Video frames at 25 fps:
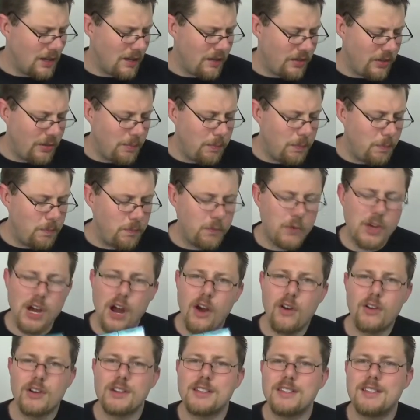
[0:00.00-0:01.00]
the
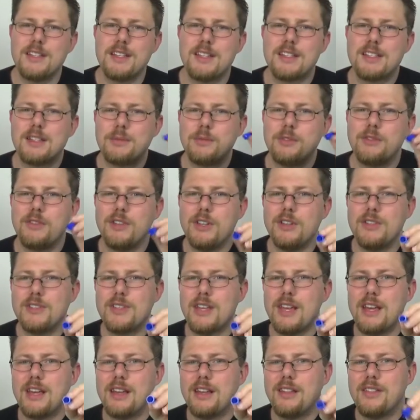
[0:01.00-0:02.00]
current system of
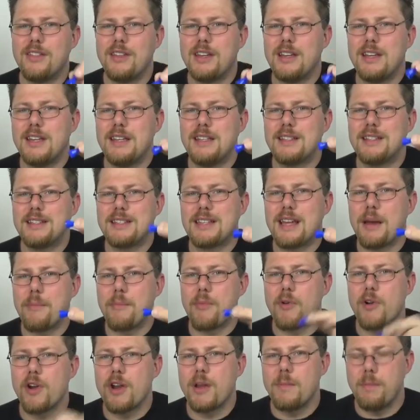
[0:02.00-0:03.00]
using these
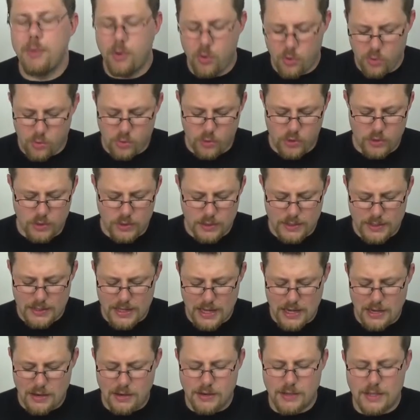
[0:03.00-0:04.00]
temporary pawns,
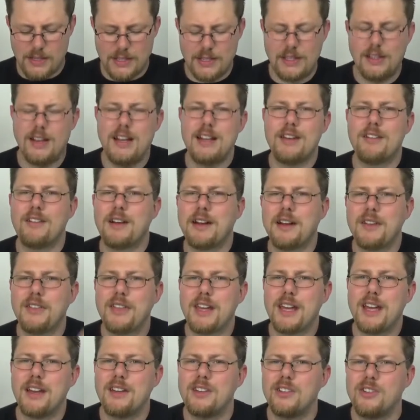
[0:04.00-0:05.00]
they slide around,
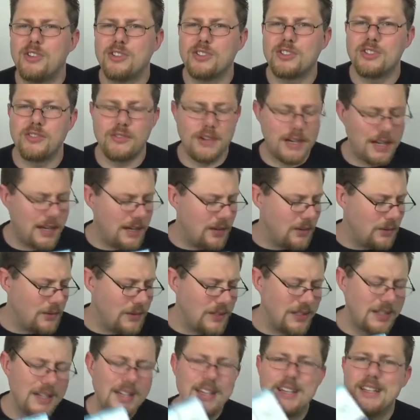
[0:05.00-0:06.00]
they get knocked
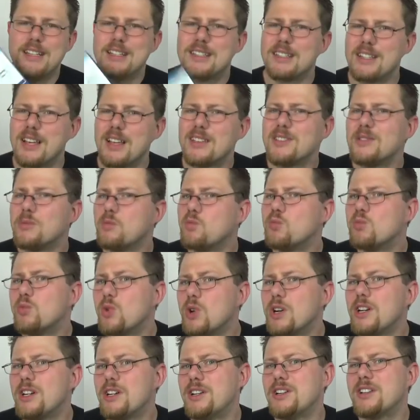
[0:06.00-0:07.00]
around, doesn't
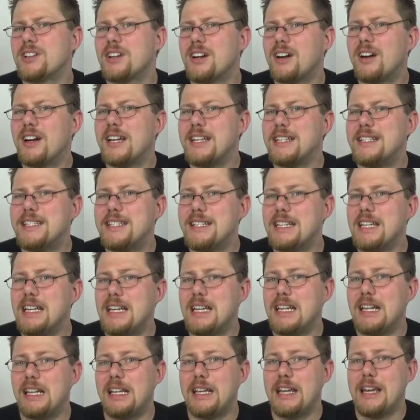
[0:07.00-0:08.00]
work
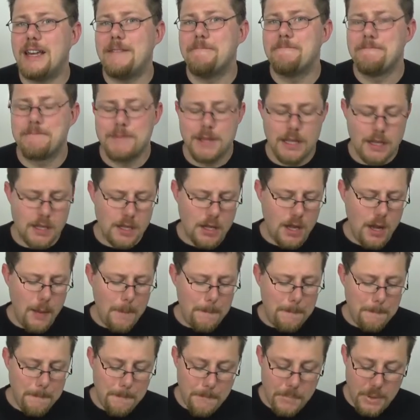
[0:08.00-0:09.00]
ideally.
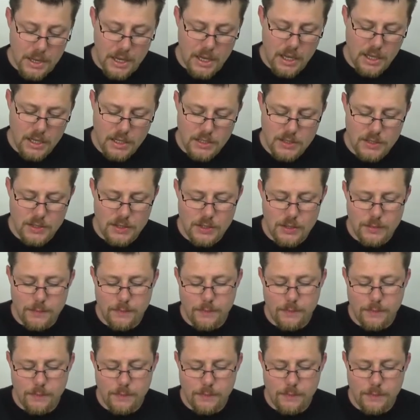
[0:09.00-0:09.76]
But